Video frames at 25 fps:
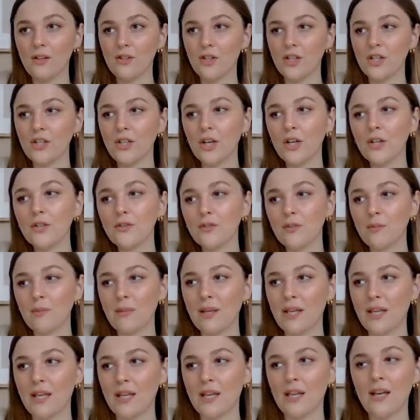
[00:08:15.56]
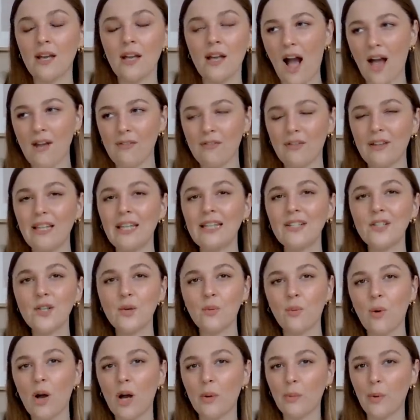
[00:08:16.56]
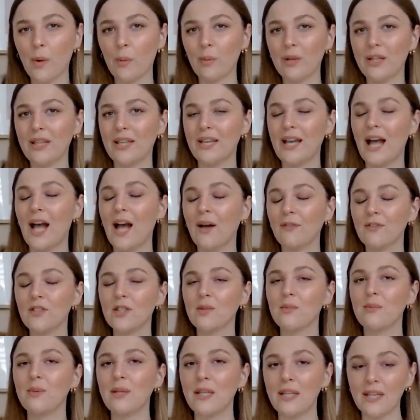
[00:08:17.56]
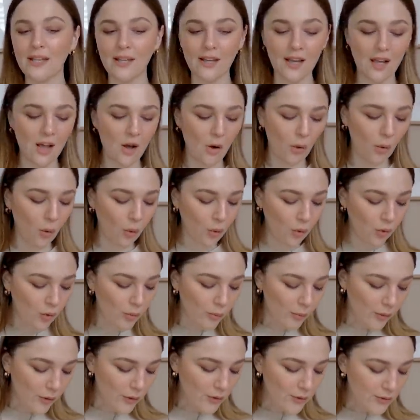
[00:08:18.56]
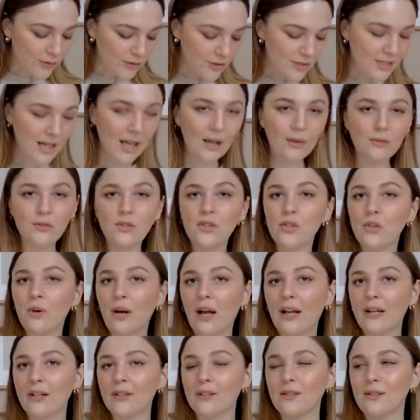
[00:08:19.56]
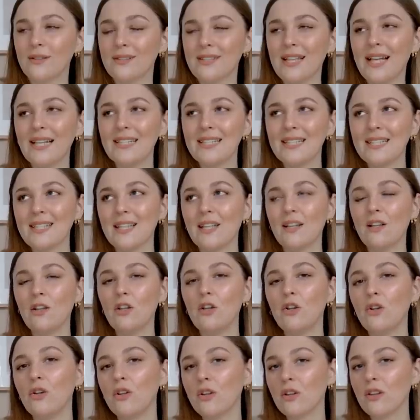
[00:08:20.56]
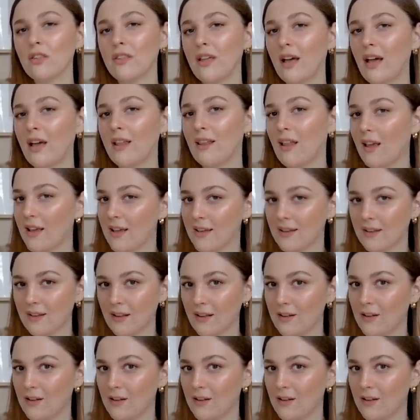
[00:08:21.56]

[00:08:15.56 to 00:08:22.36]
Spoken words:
Trench coats for me, I feel like to work properly, they have to be almost down to your ankles. That's the look that I like.